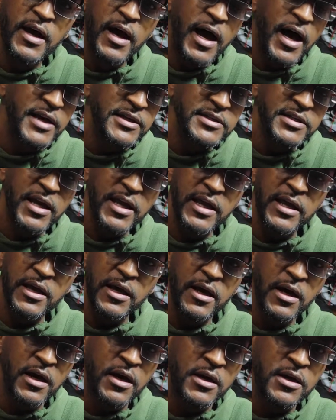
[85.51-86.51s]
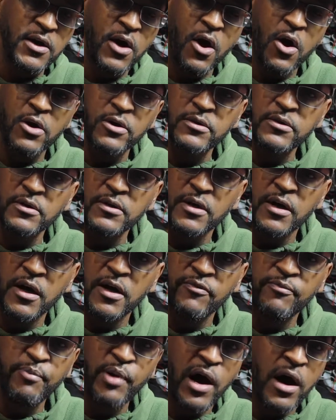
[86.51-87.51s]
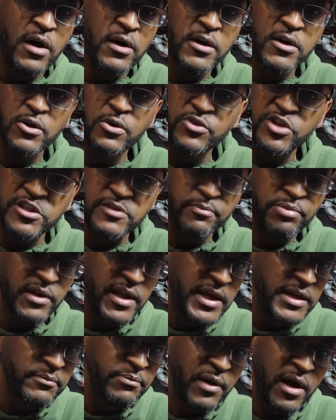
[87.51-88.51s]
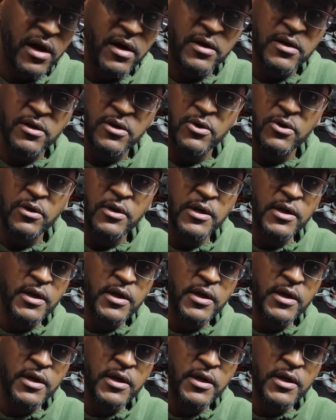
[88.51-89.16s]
I take a carton of Panko, just plain Panko,